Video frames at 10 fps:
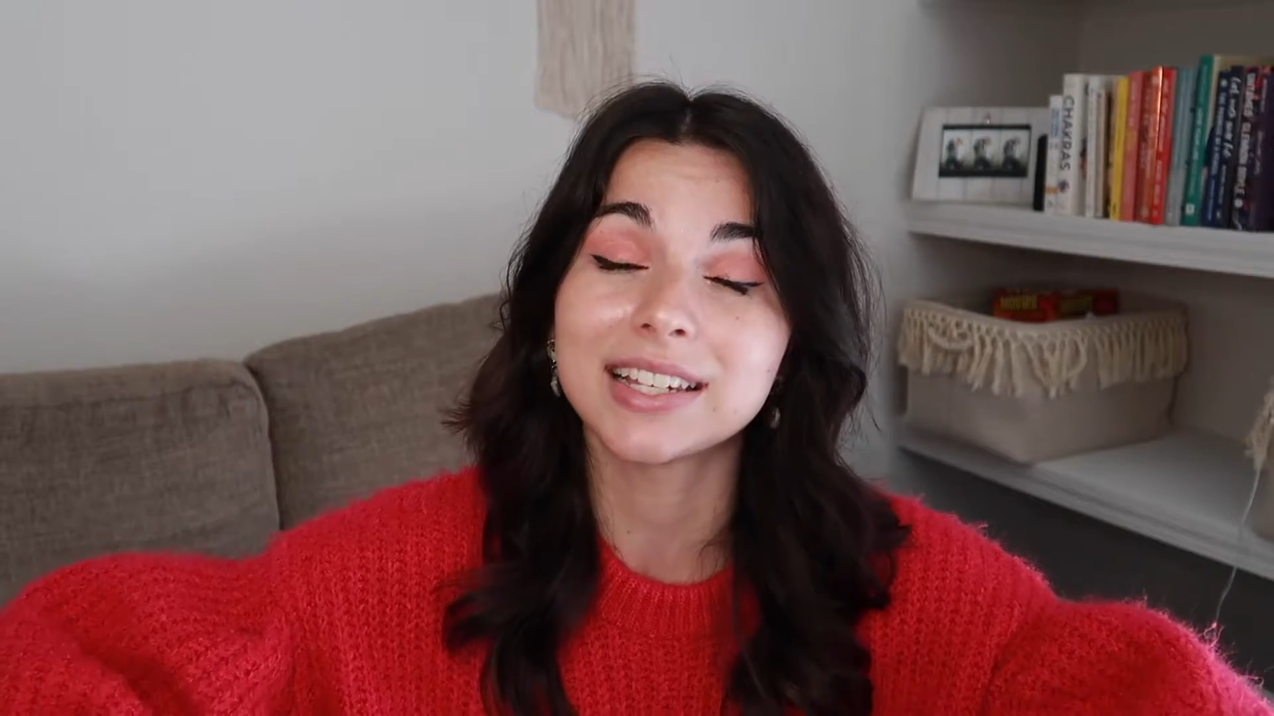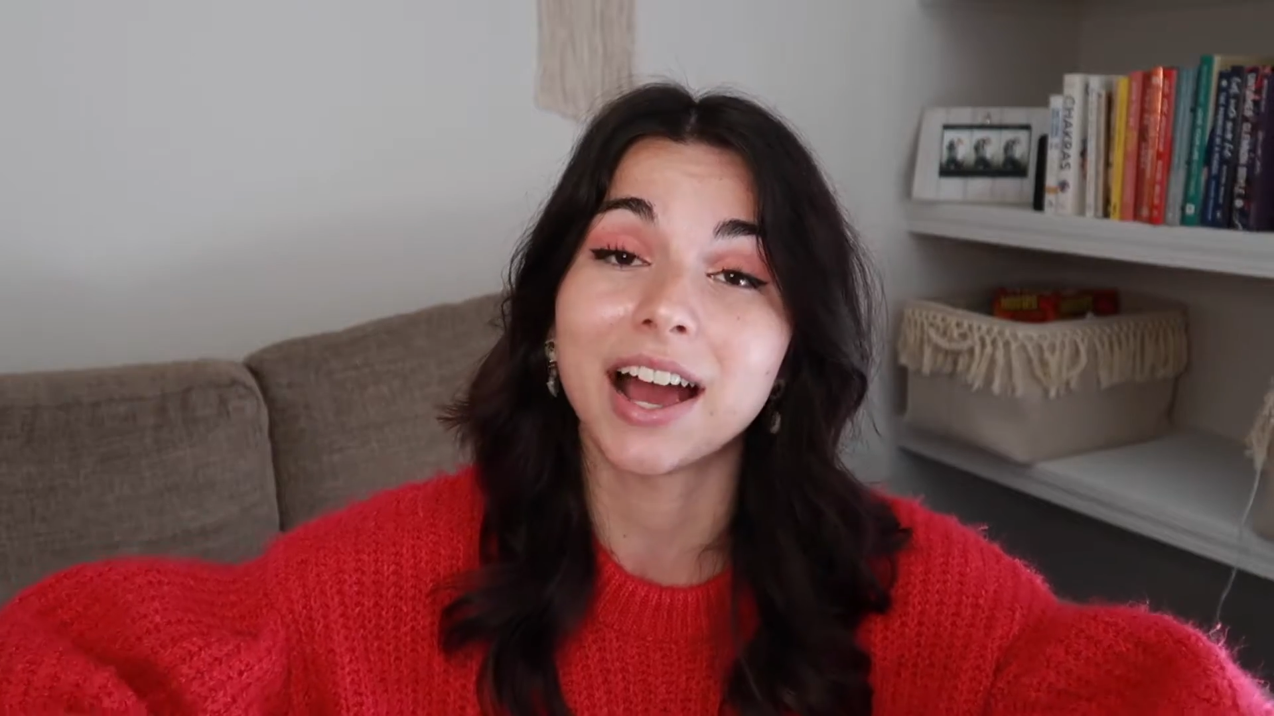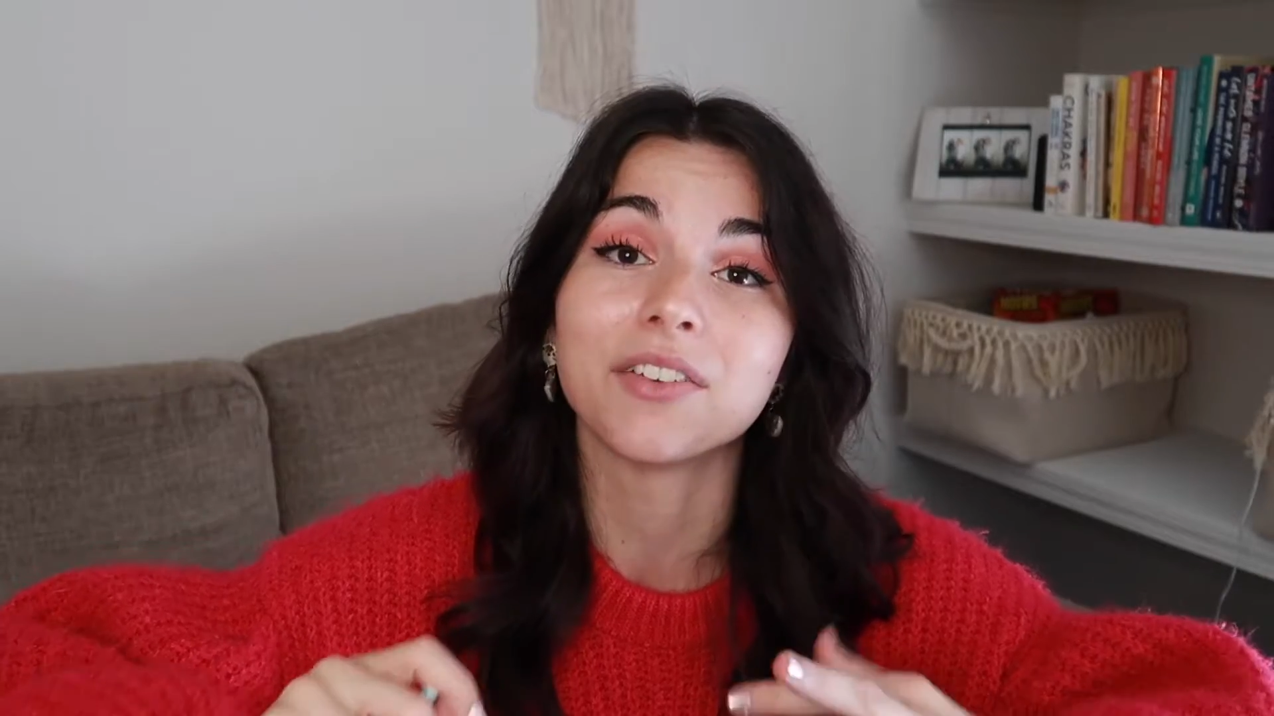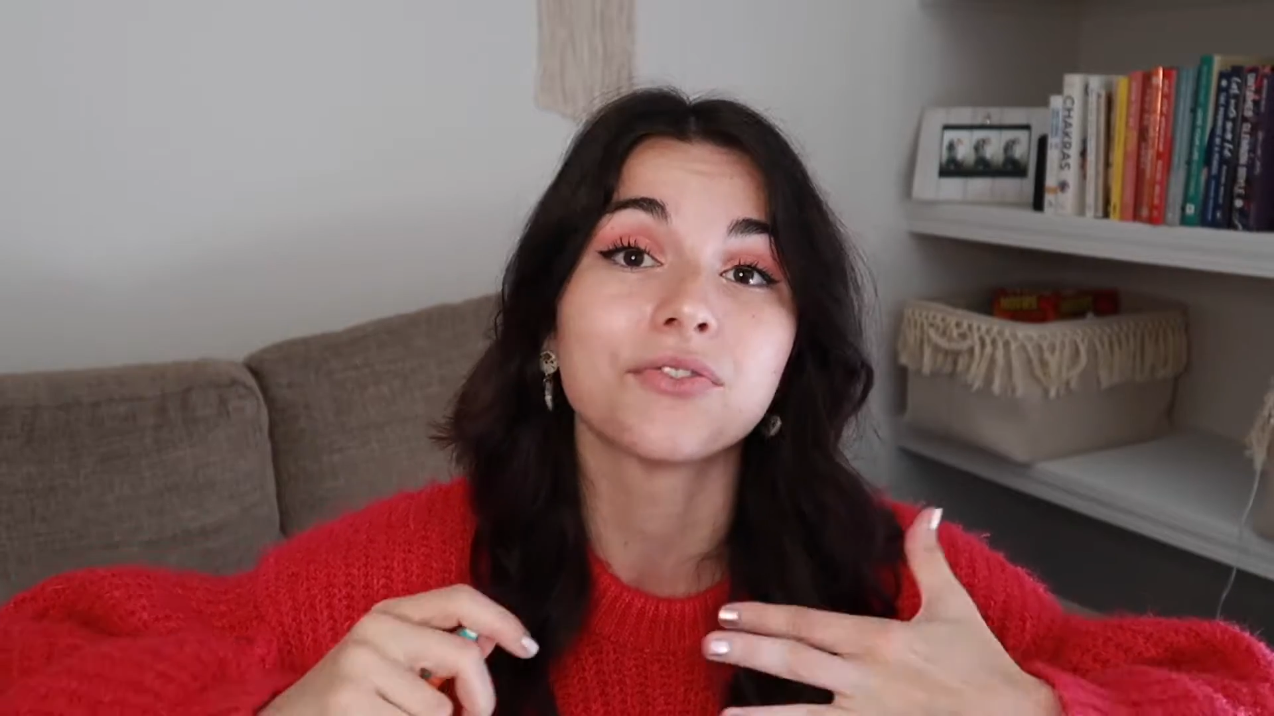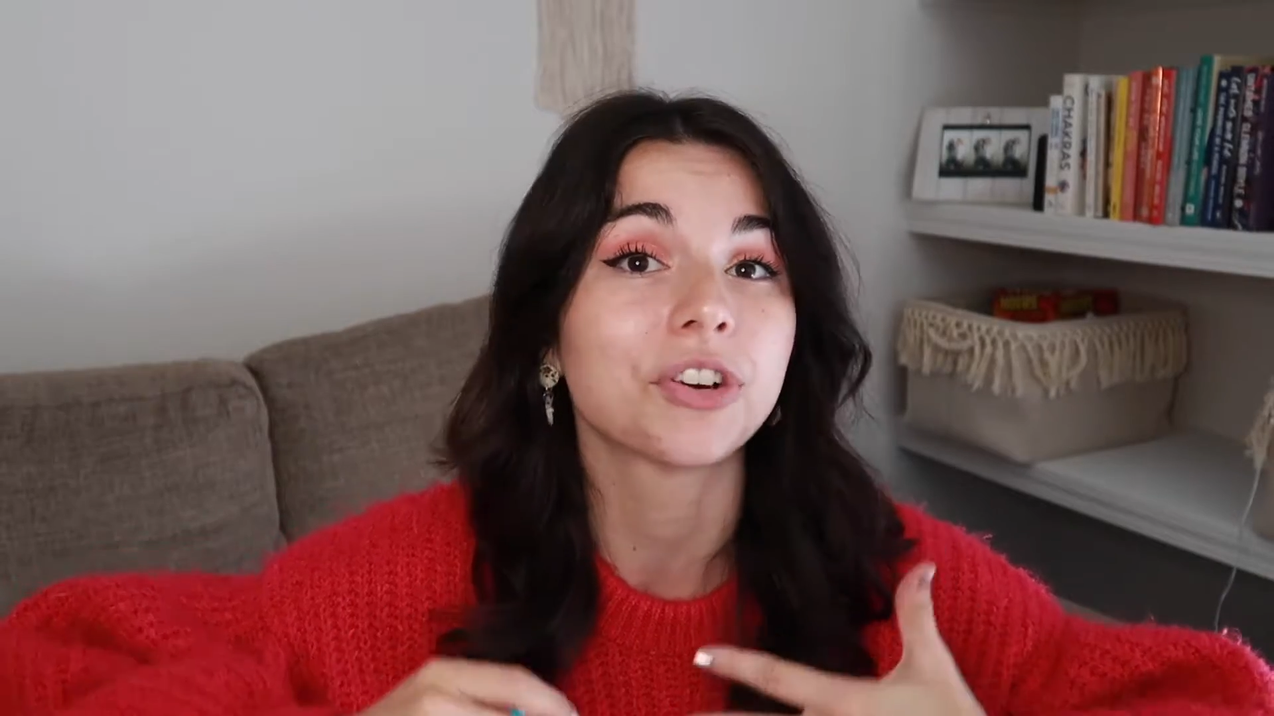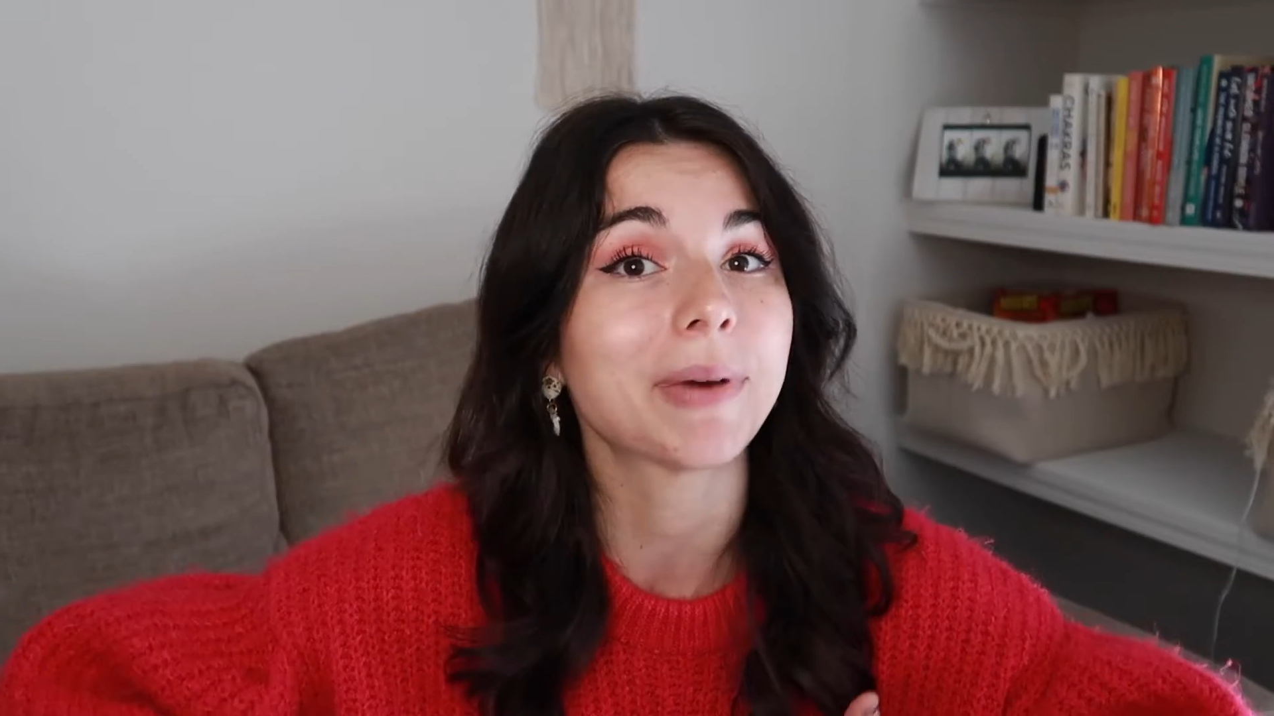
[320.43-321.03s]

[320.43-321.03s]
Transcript: done for